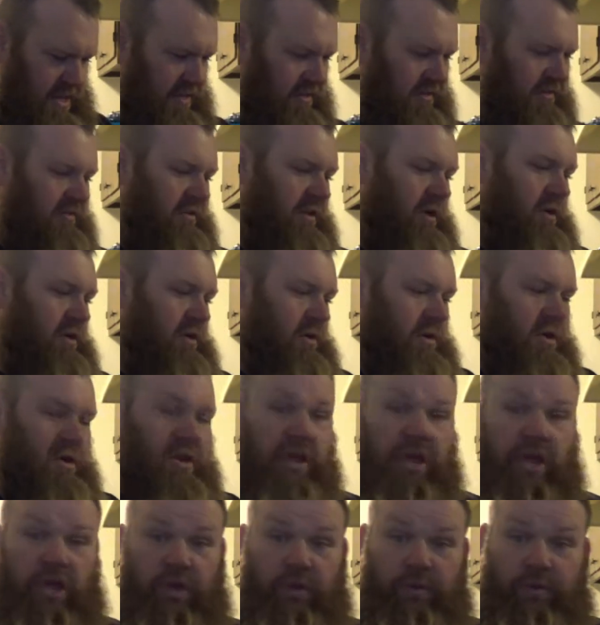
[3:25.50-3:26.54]
So,
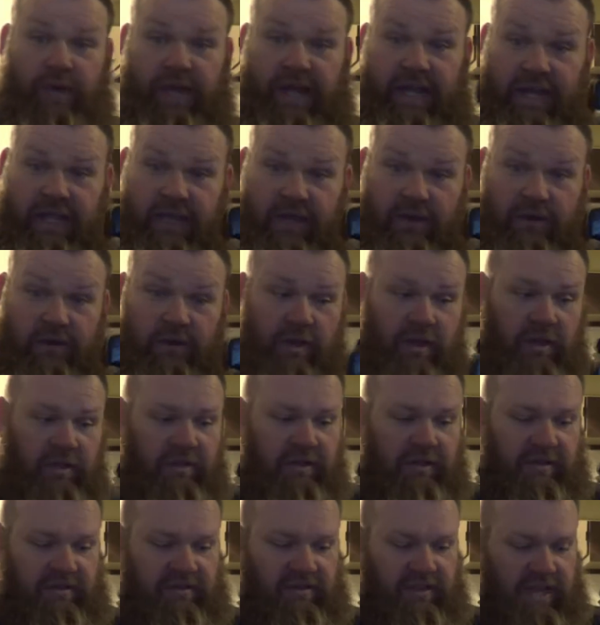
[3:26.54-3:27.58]
radio
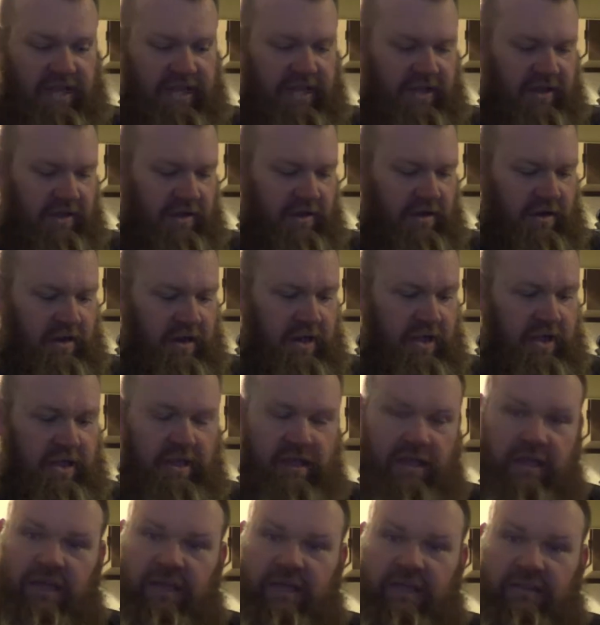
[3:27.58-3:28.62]
looks like your
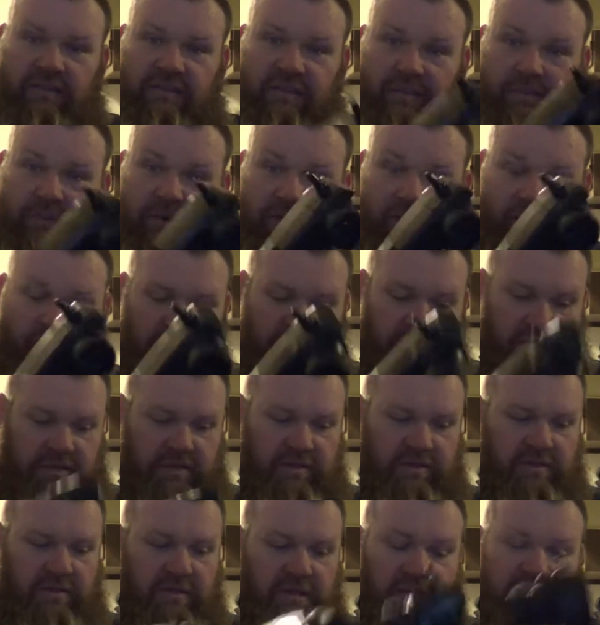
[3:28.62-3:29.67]
typical
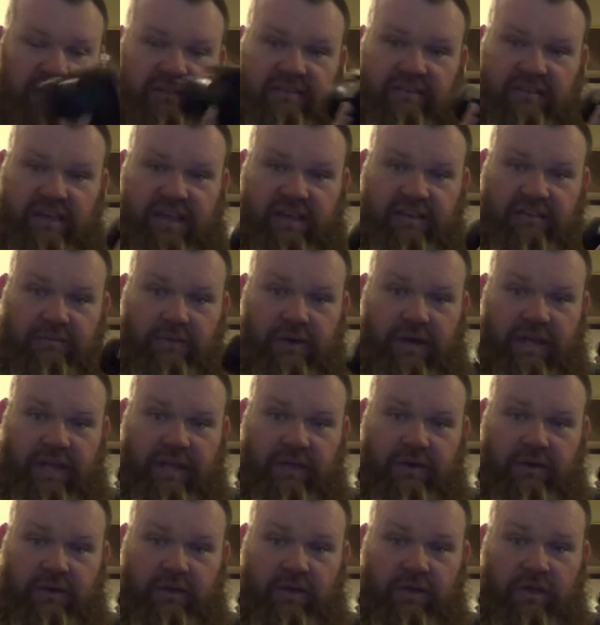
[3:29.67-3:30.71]
ECX
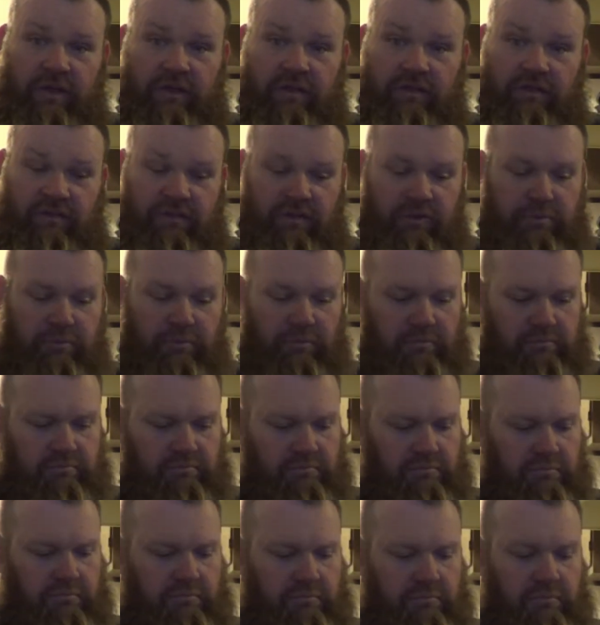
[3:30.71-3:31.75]
radio,
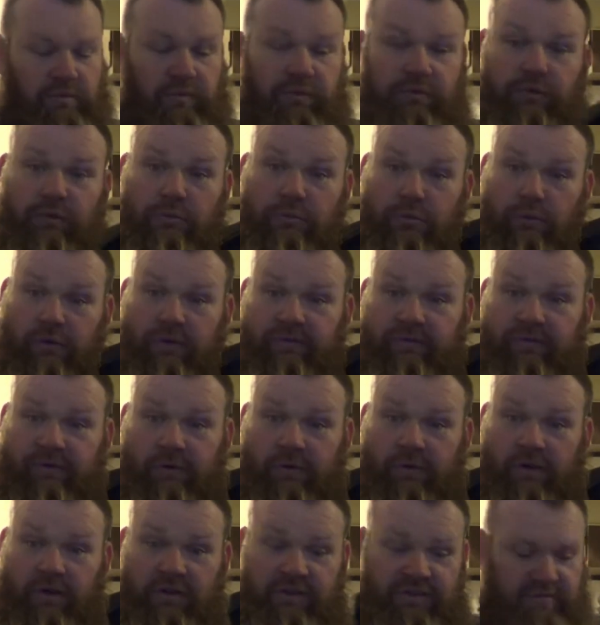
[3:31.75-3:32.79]

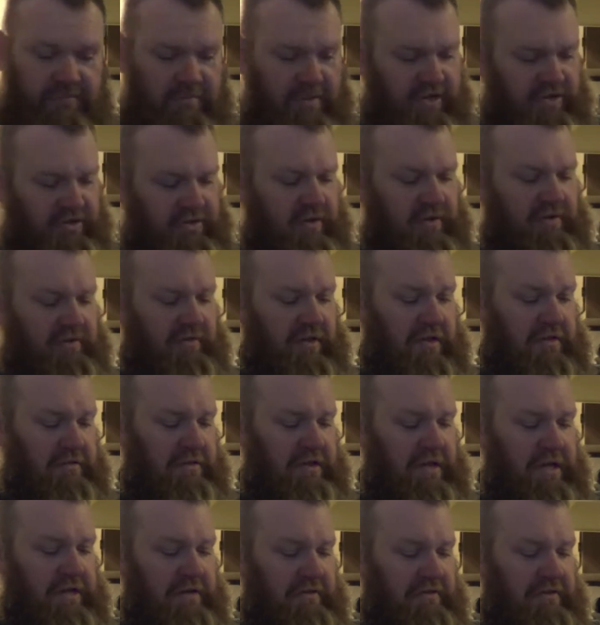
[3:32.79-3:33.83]
2.4, just make sure it says
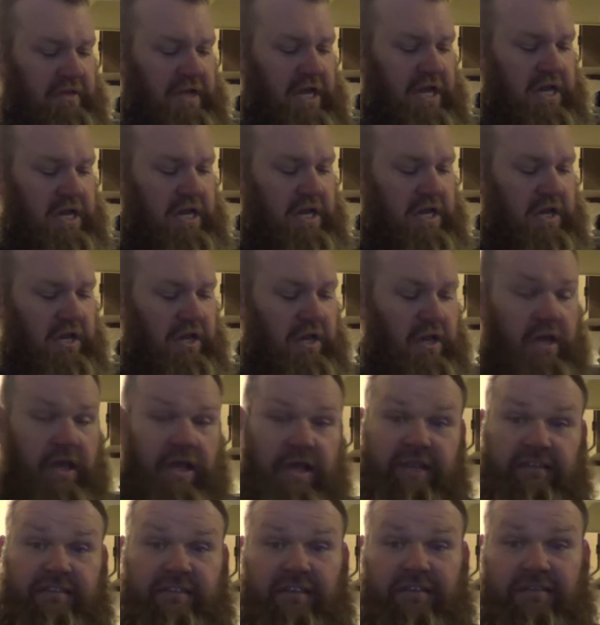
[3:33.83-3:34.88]
that on the side.
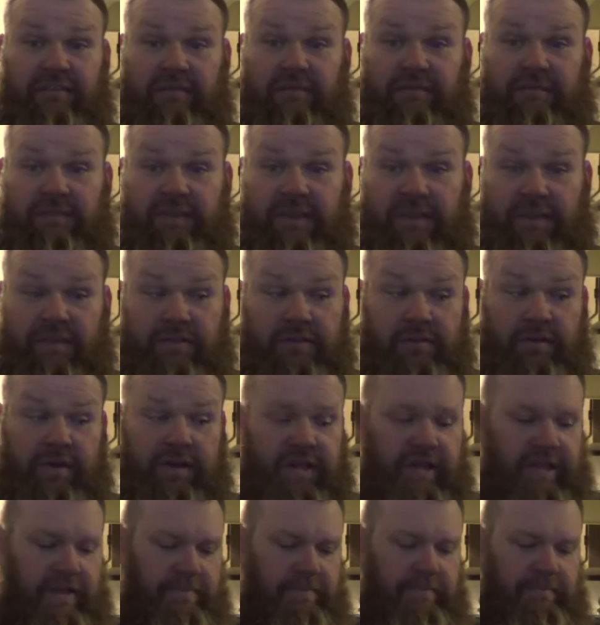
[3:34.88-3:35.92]
It says
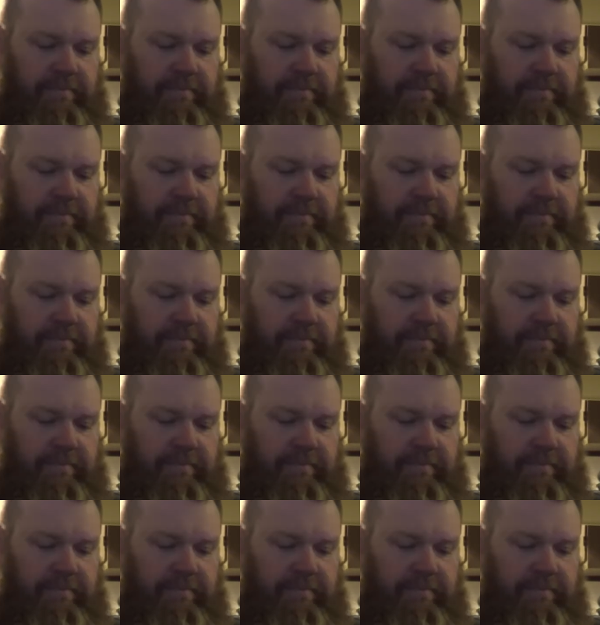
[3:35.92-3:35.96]
V3.